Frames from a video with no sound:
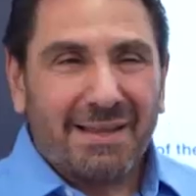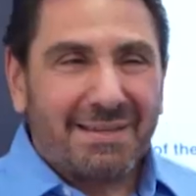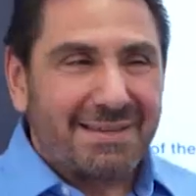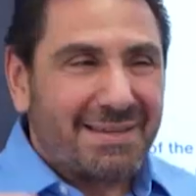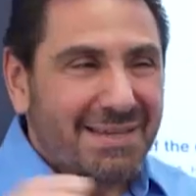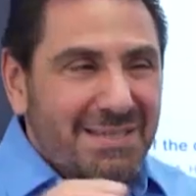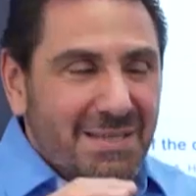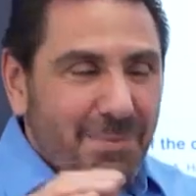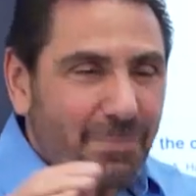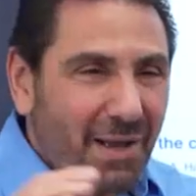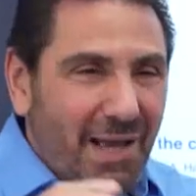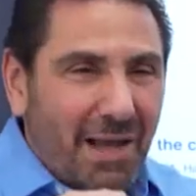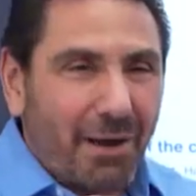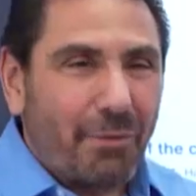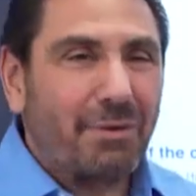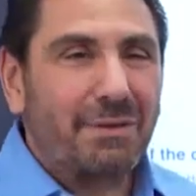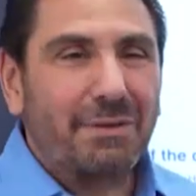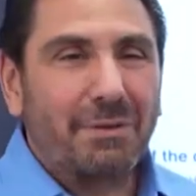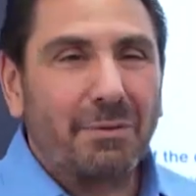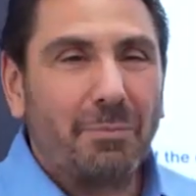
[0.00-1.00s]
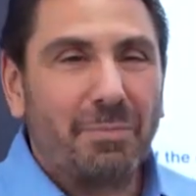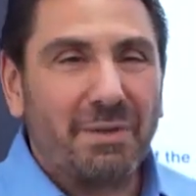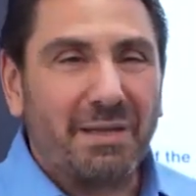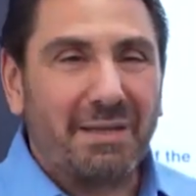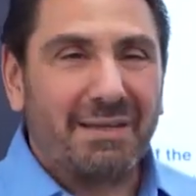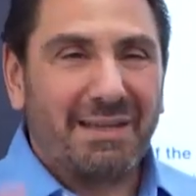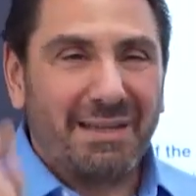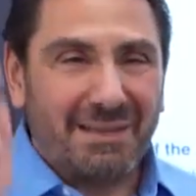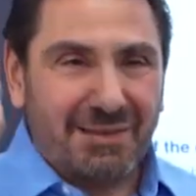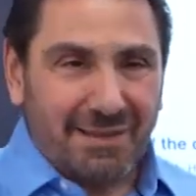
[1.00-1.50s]
change the power a little
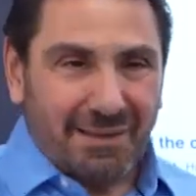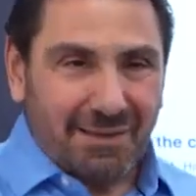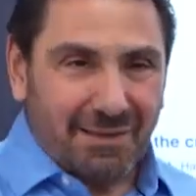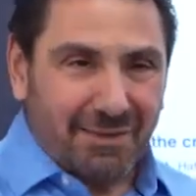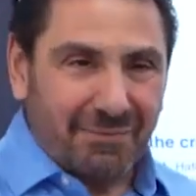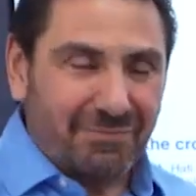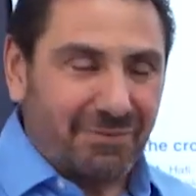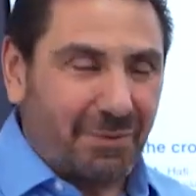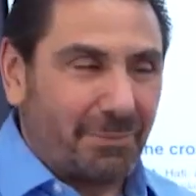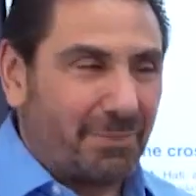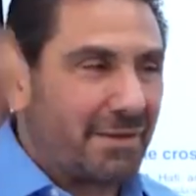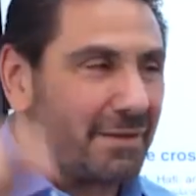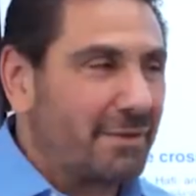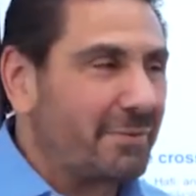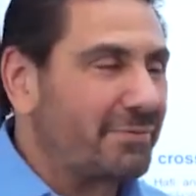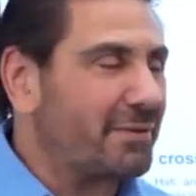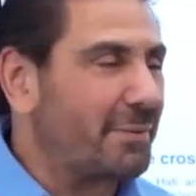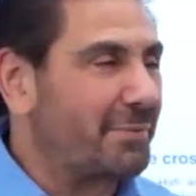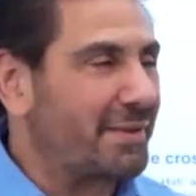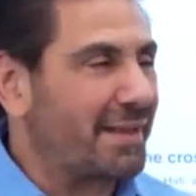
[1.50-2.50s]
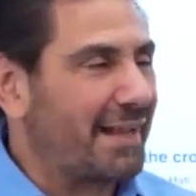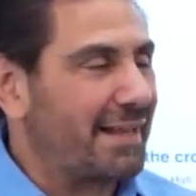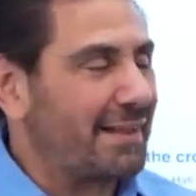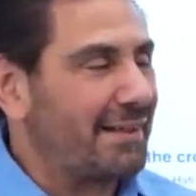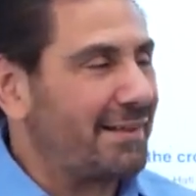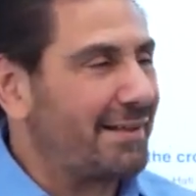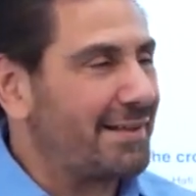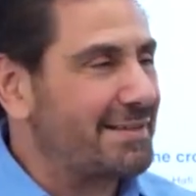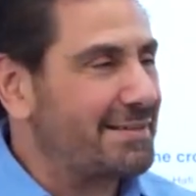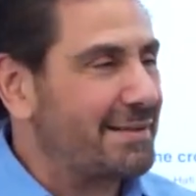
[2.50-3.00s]
bit from the
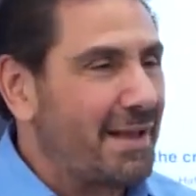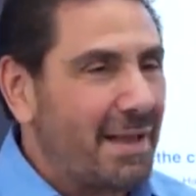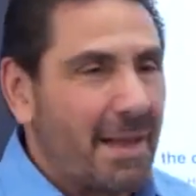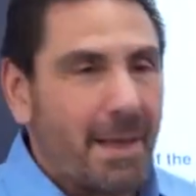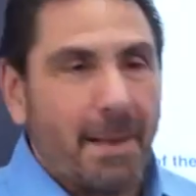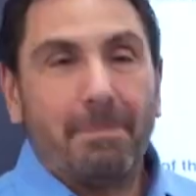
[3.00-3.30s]
analyzer.